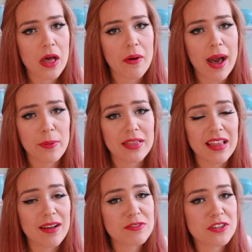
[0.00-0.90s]
I would
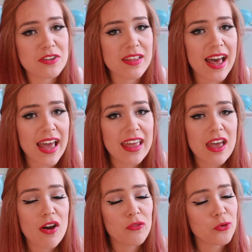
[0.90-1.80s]
love to do that
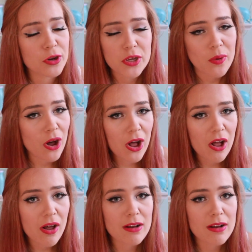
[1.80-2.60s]
for you all.